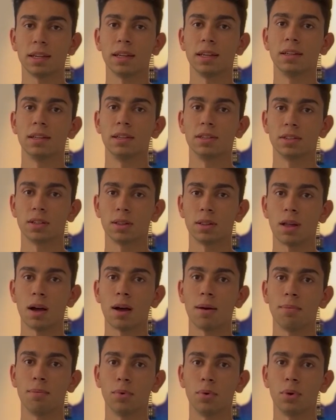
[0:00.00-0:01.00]
and is a
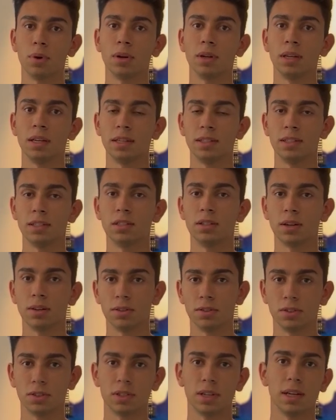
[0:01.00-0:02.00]
lot more easy to
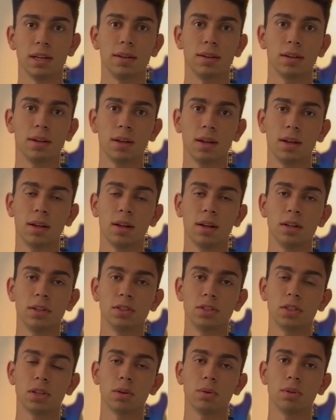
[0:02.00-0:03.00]
understand.
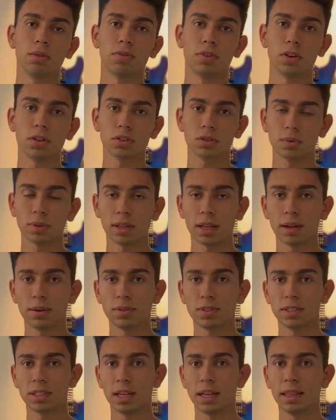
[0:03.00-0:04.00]
So the first one that I
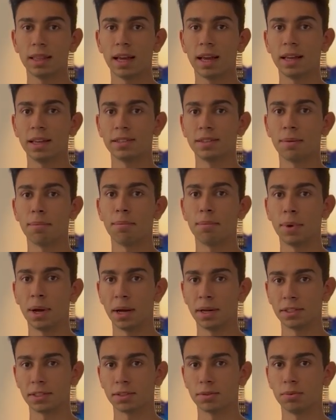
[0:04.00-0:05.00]
would say that is a
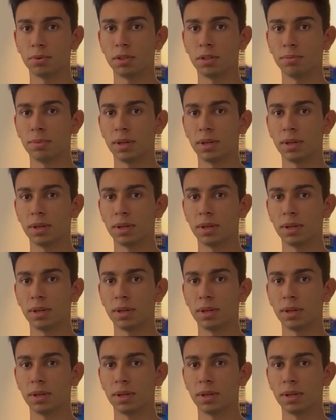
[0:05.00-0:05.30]
must when you're